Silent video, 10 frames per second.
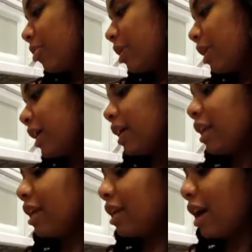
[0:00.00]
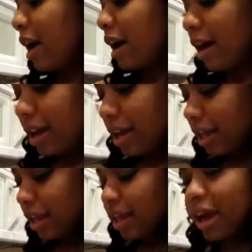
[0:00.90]
but
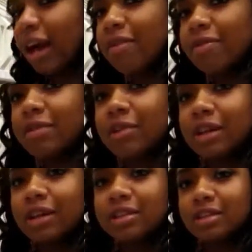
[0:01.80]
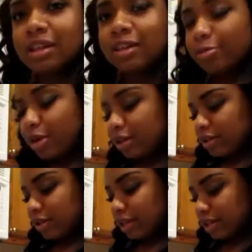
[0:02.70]
I like half of a stick of butter,
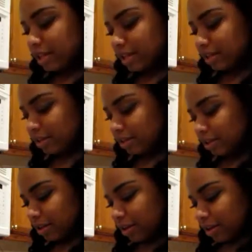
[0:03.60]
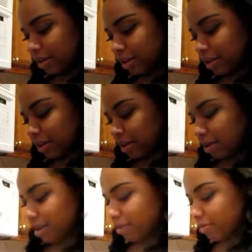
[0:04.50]
so I think that's
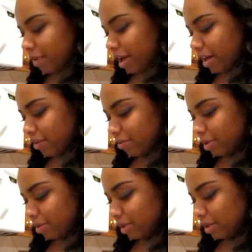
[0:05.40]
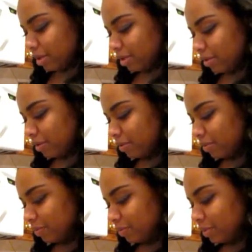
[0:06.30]
5 maybe.
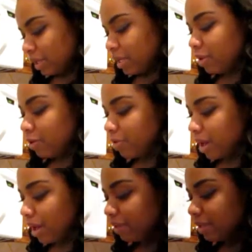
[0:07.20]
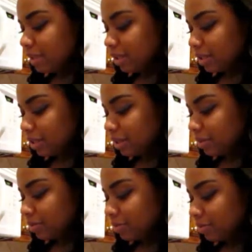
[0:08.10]
Nope, half is
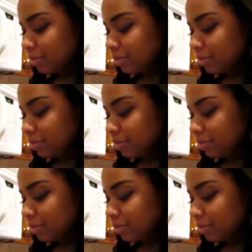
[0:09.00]
a